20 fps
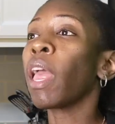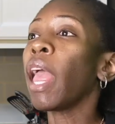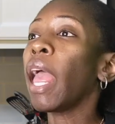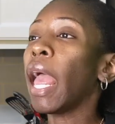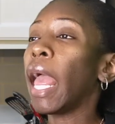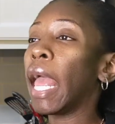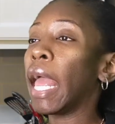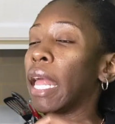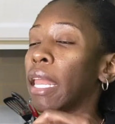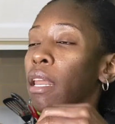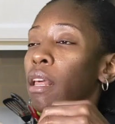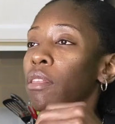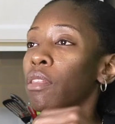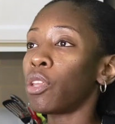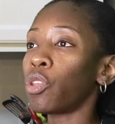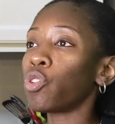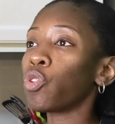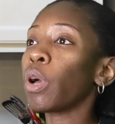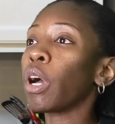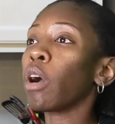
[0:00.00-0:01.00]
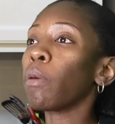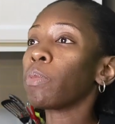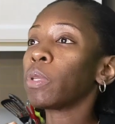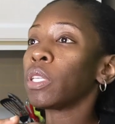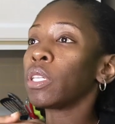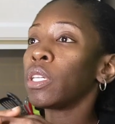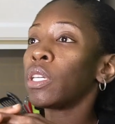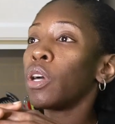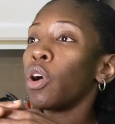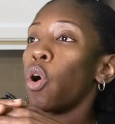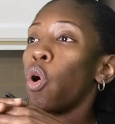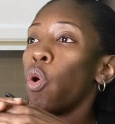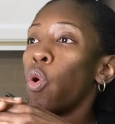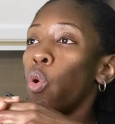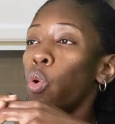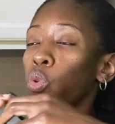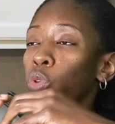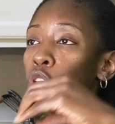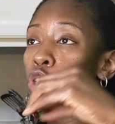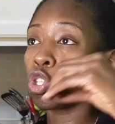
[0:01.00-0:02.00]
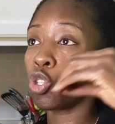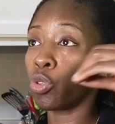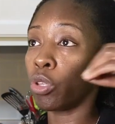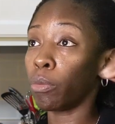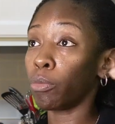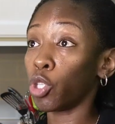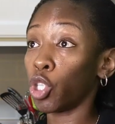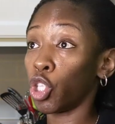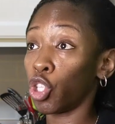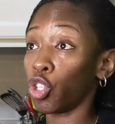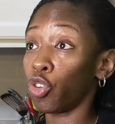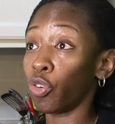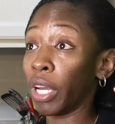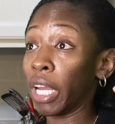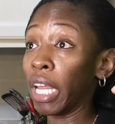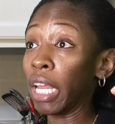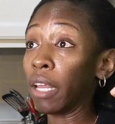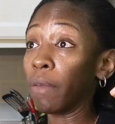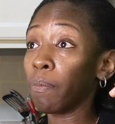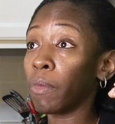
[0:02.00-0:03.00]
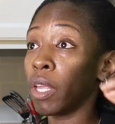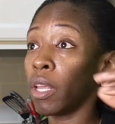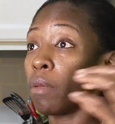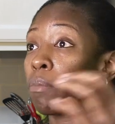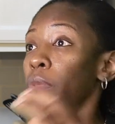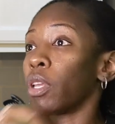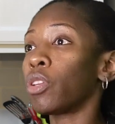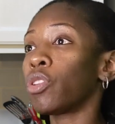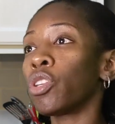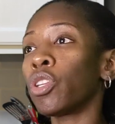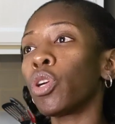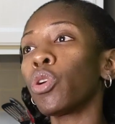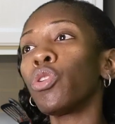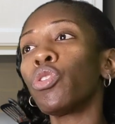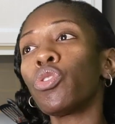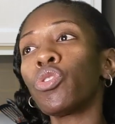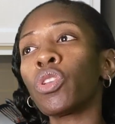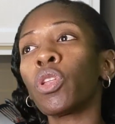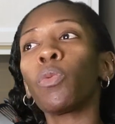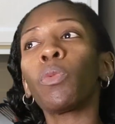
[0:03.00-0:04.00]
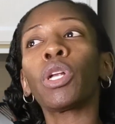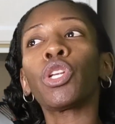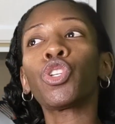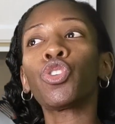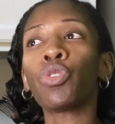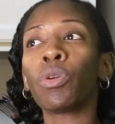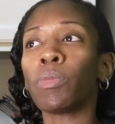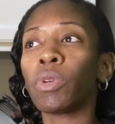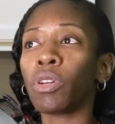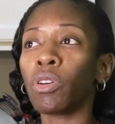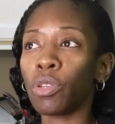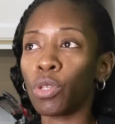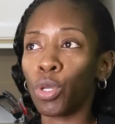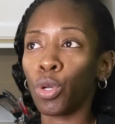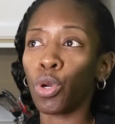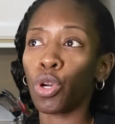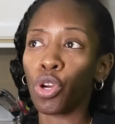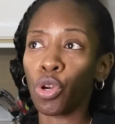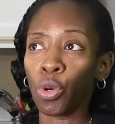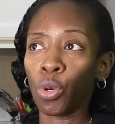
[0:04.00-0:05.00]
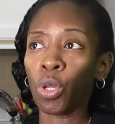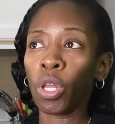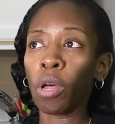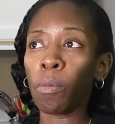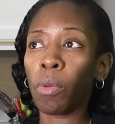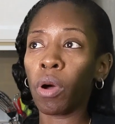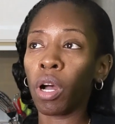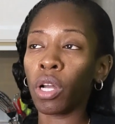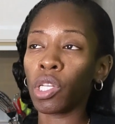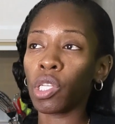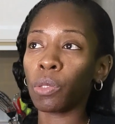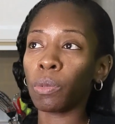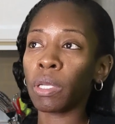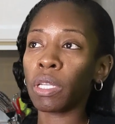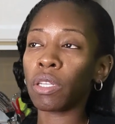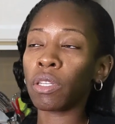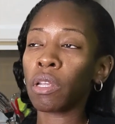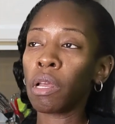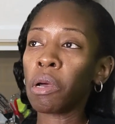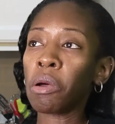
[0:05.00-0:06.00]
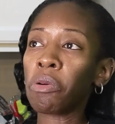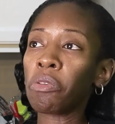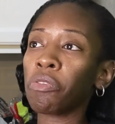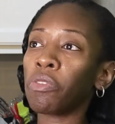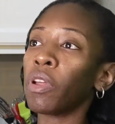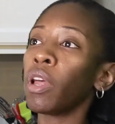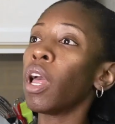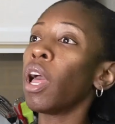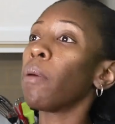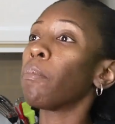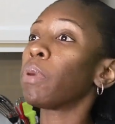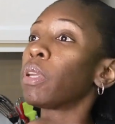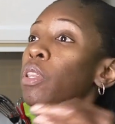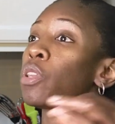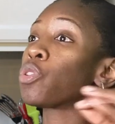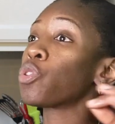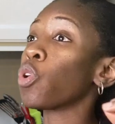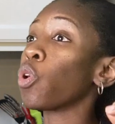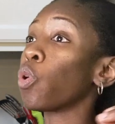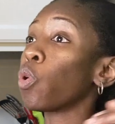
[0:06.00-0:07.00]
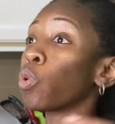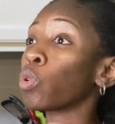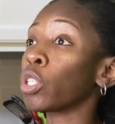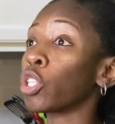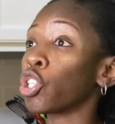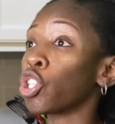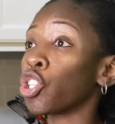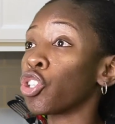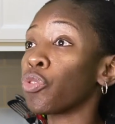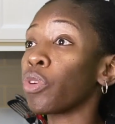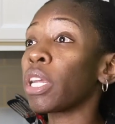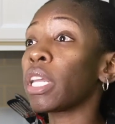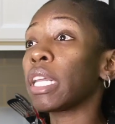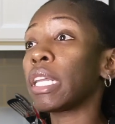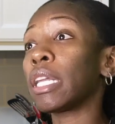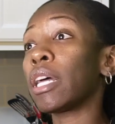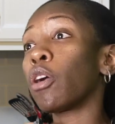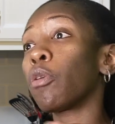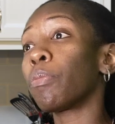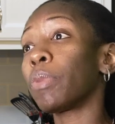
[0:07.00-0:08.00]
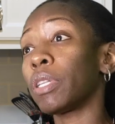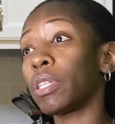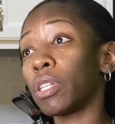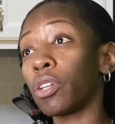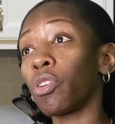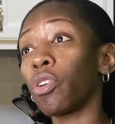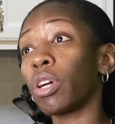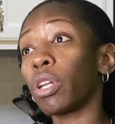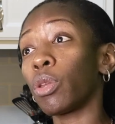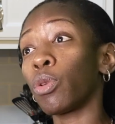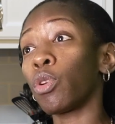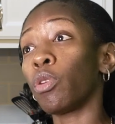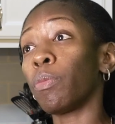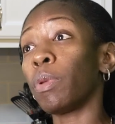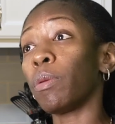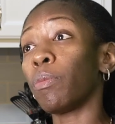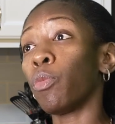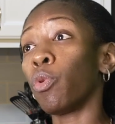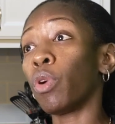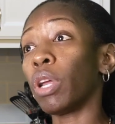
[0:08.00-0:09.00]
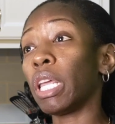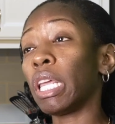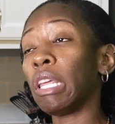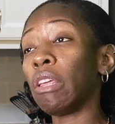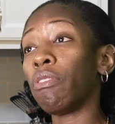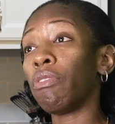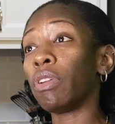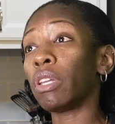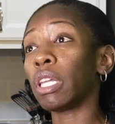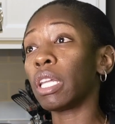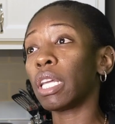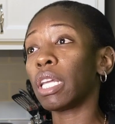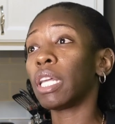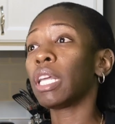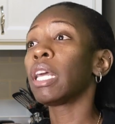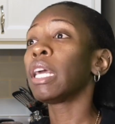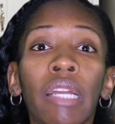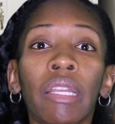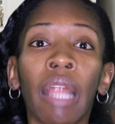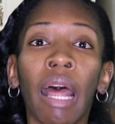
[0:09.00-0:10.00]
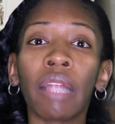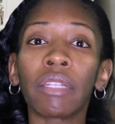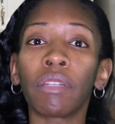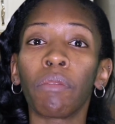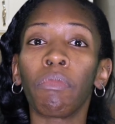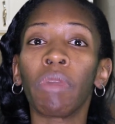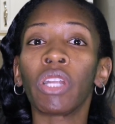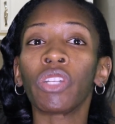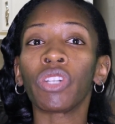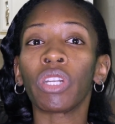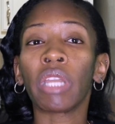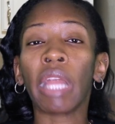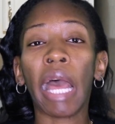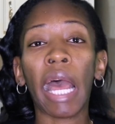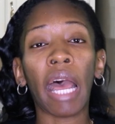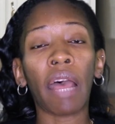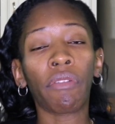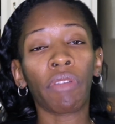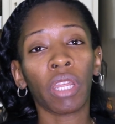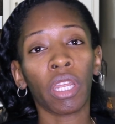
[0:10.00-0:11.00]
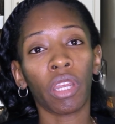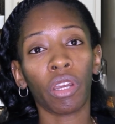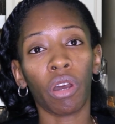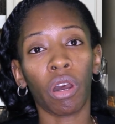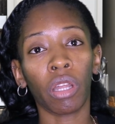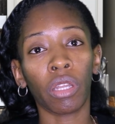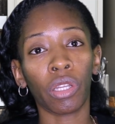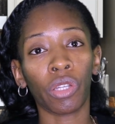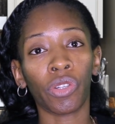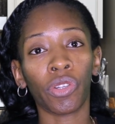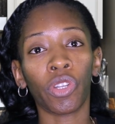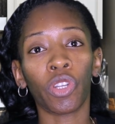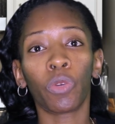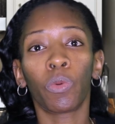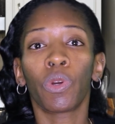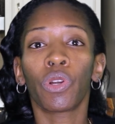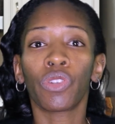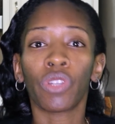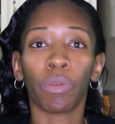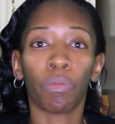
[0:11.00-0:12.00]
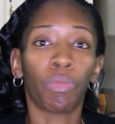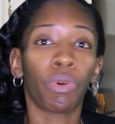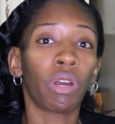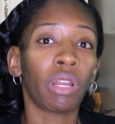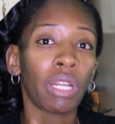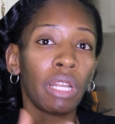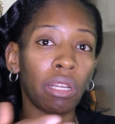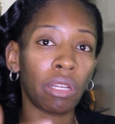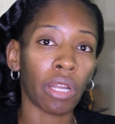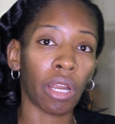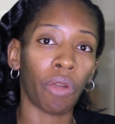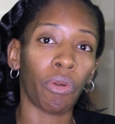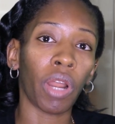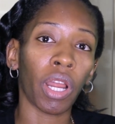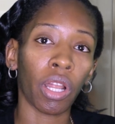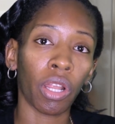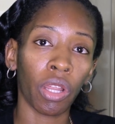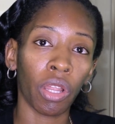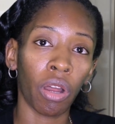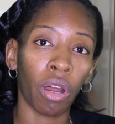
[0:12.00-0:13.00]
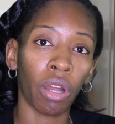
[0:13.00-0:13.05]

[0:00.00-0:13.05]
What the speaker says: And this will help to hold the shrimp straight, because usually when shrimp cooks, it'll curl up onto itself. But this will hold it straight and help it to cook a little bit more evenly. Not to mention having it on the skewers and putting it directly